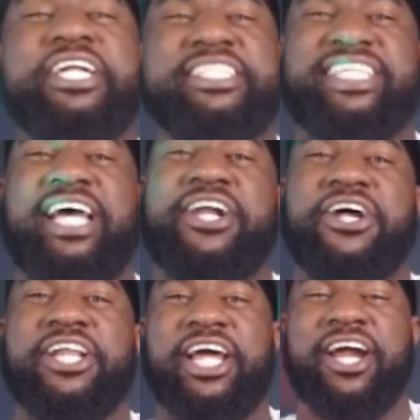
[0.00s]
to say it
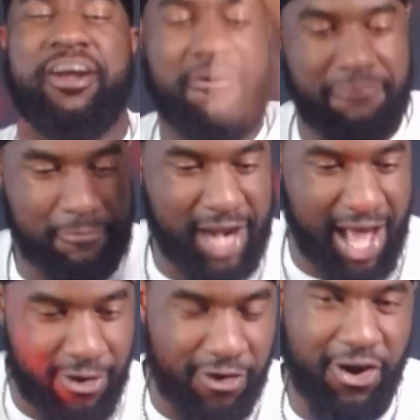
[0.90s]
earlier. From
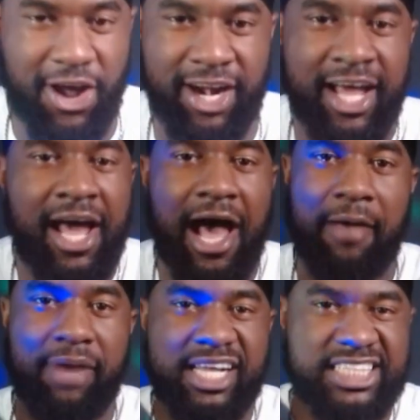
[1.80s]
now on,
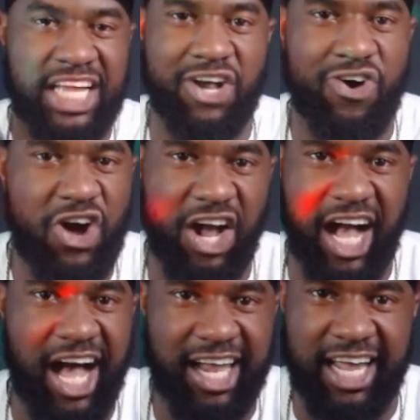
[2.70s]
I'm not saying on
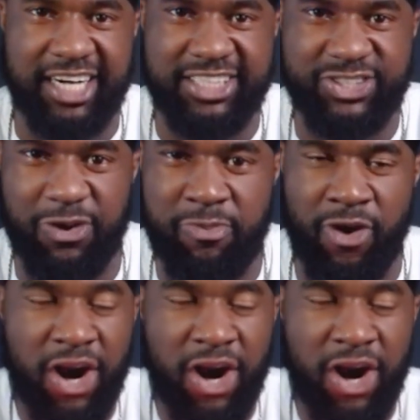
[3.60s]
God like this no more.